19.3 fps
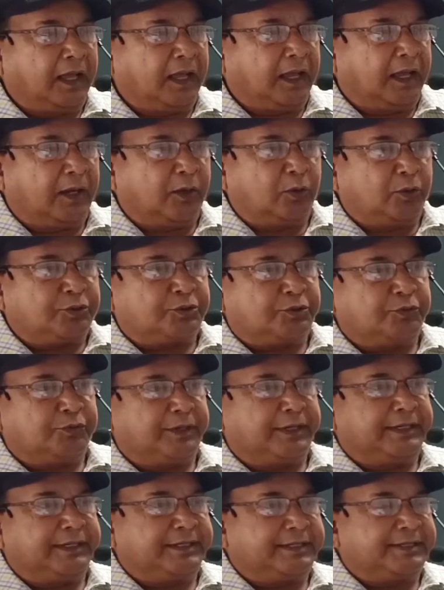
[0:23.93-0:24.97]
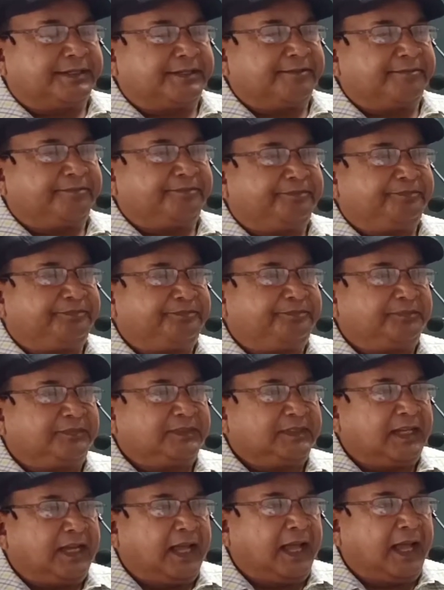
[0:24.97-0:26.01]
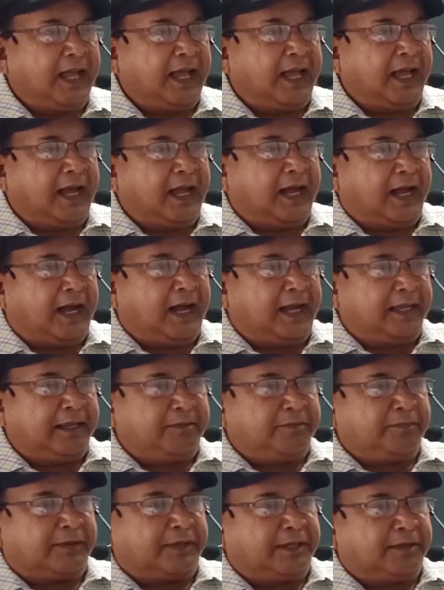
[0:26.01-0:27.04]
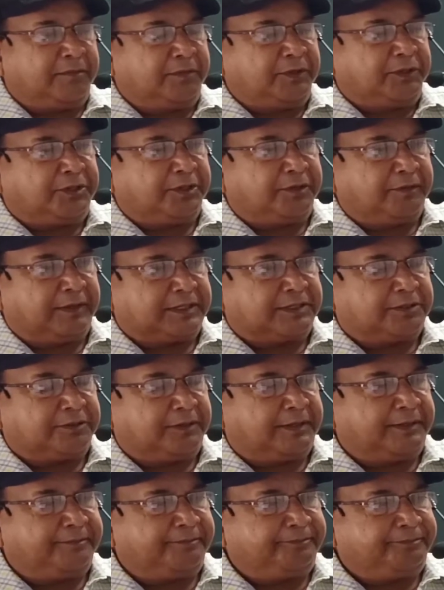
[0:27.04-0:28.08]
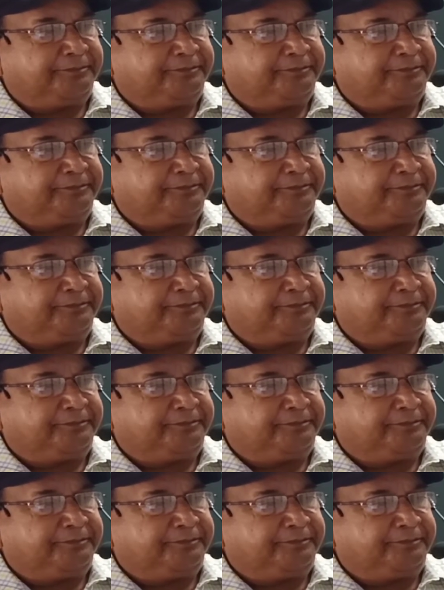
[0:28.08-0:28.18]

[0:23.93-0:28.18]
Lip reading: Hello students, I am KB Srivastava.